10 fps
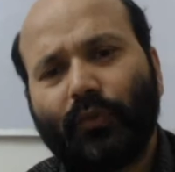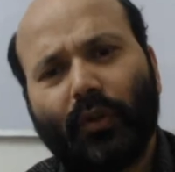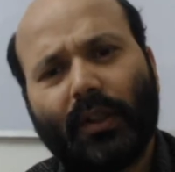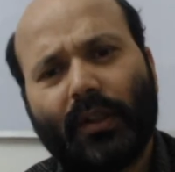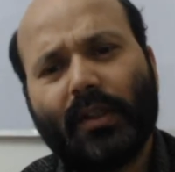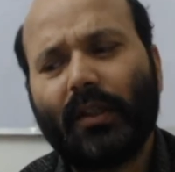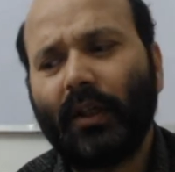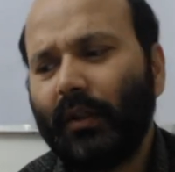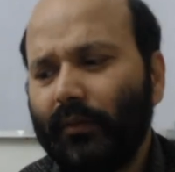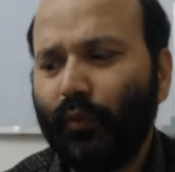So this is
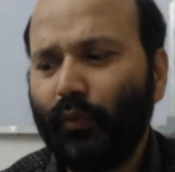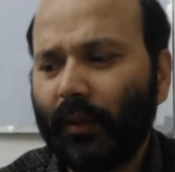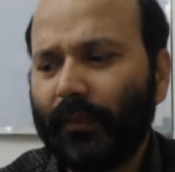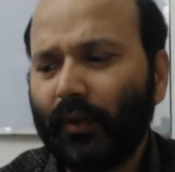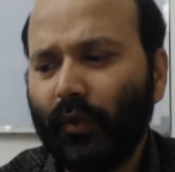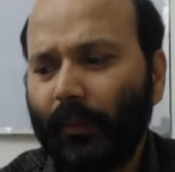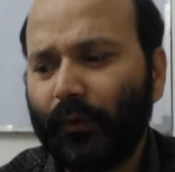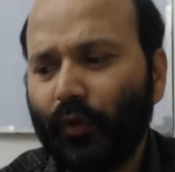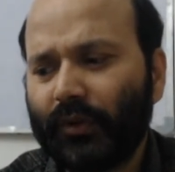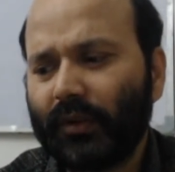the one of the good
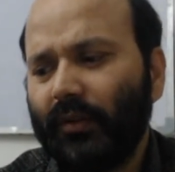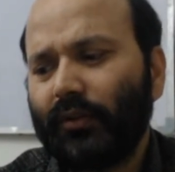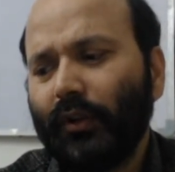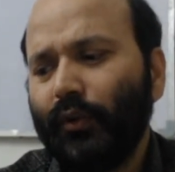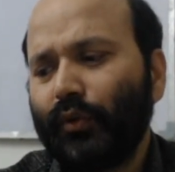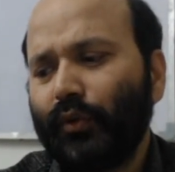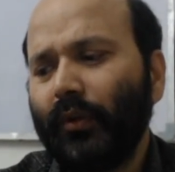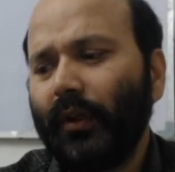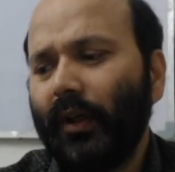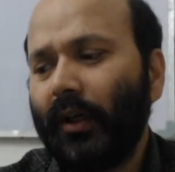approach. So you
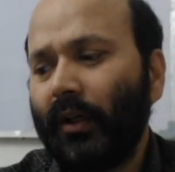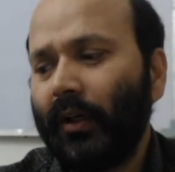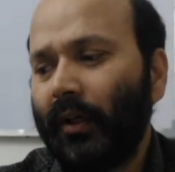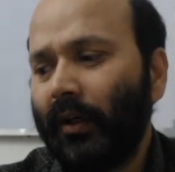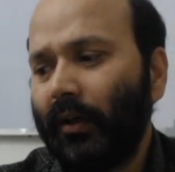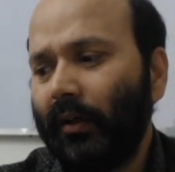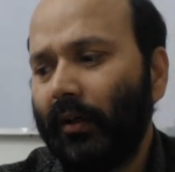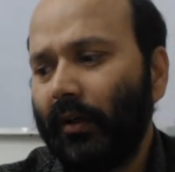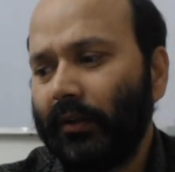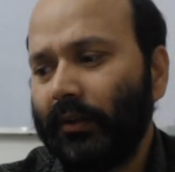should
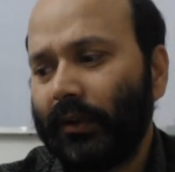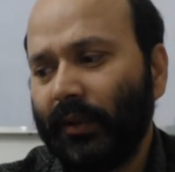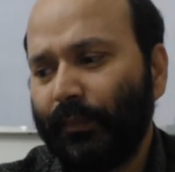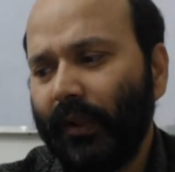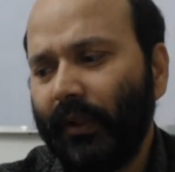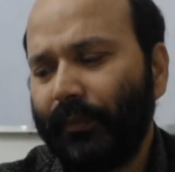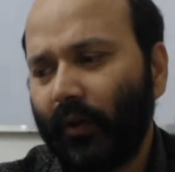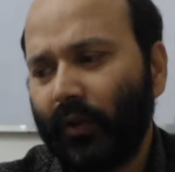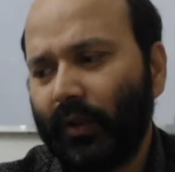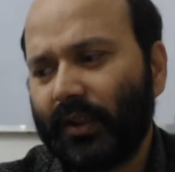simply
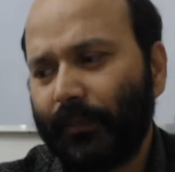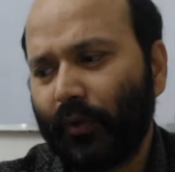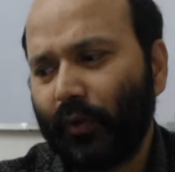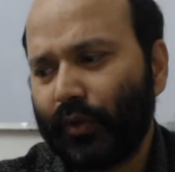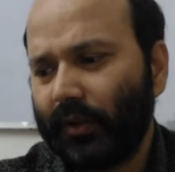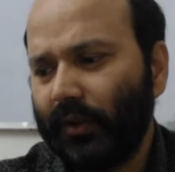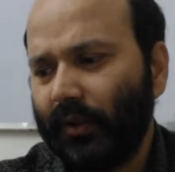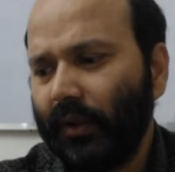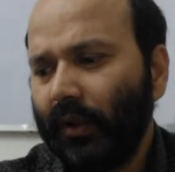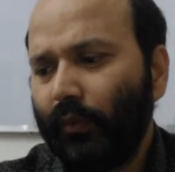follow this approach
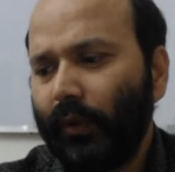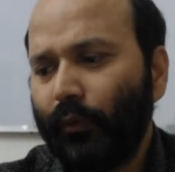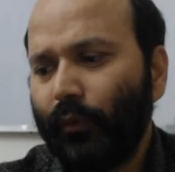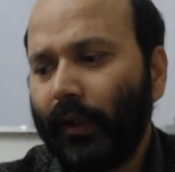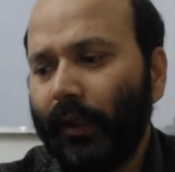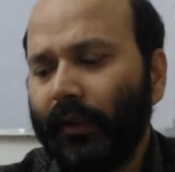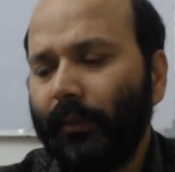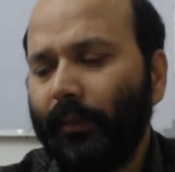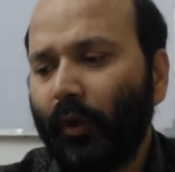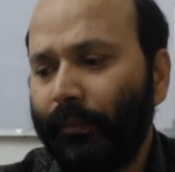when we are dealing
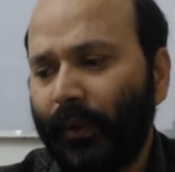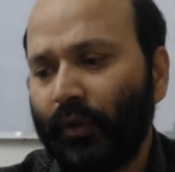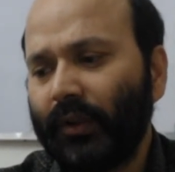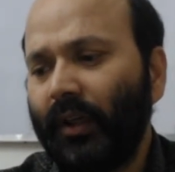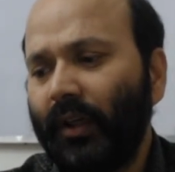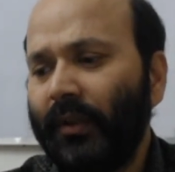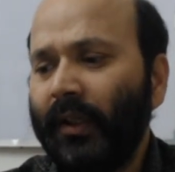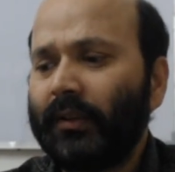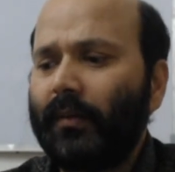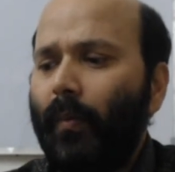the fossil
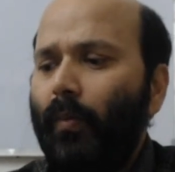evidence.